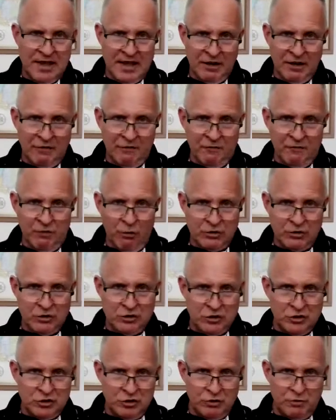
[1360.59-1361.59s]
and it
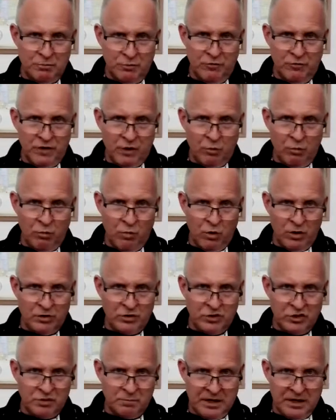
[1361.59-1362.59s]
forces you to move at
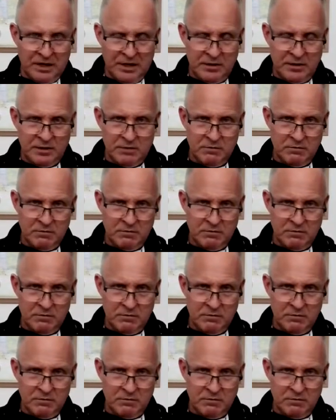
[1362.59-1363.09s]
one speed.